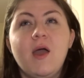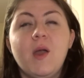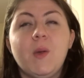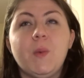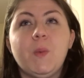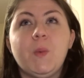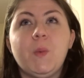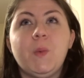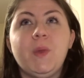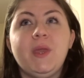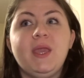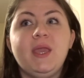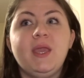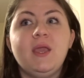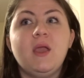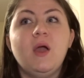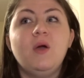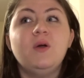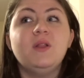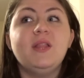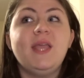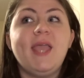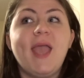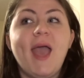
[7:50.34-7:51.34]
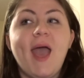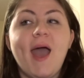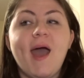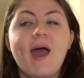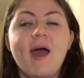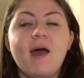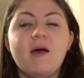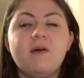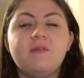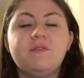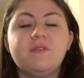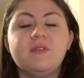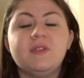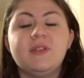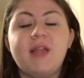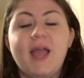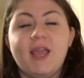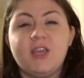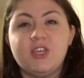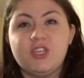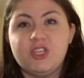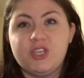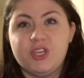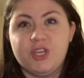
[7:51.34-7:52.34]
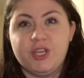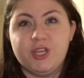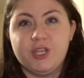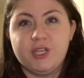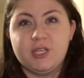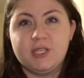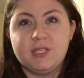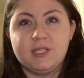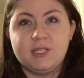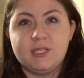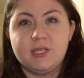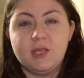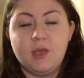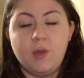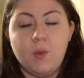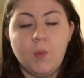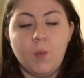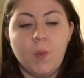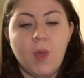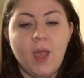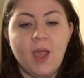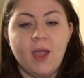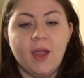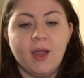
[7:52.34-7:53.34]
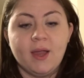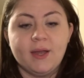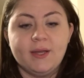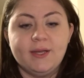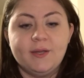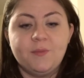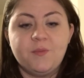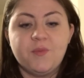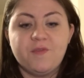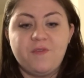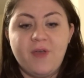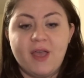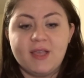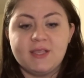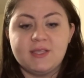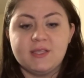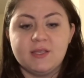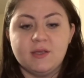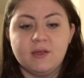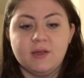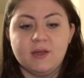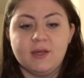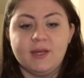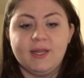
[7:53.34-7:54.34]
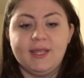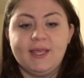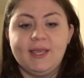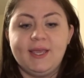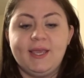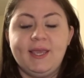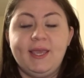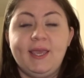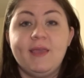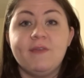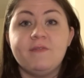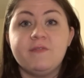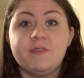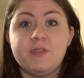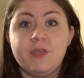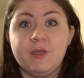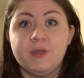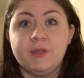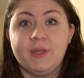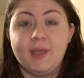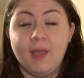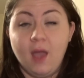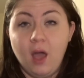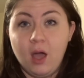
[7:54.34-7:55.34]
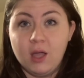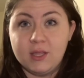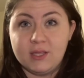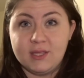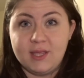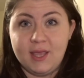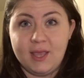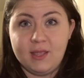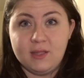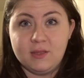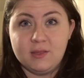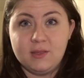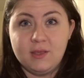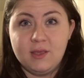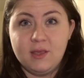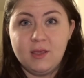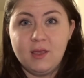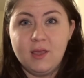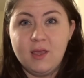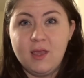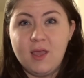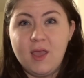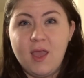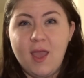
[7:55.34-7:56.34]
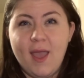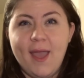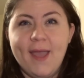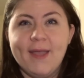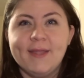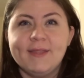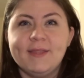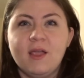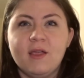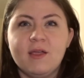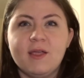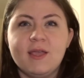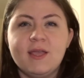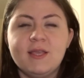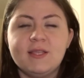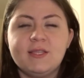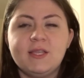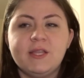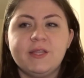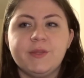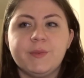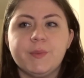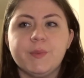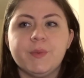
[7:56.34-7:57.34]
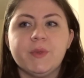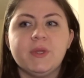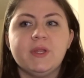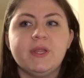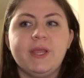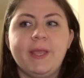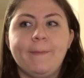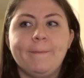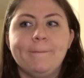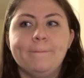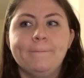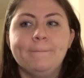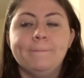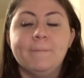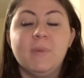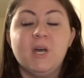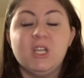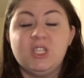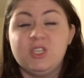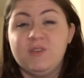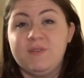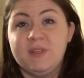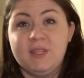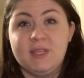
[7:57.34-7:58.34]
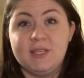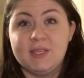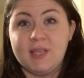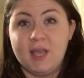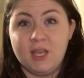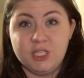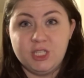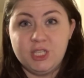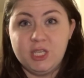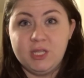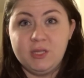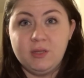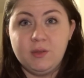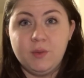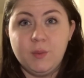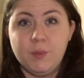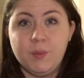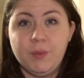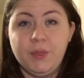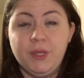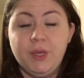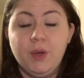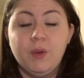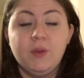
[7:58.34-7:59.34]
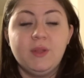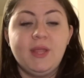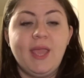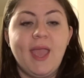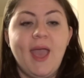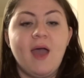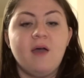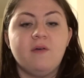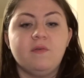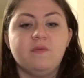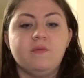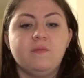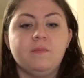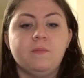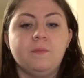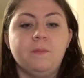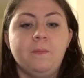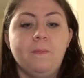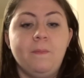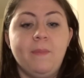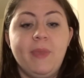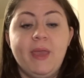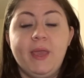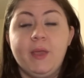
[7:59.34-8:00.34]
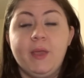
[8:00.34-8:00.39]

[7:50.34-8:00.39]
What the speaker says: we only have lectures where the professor gives you the content and there isn't really much of a discussion. We only have big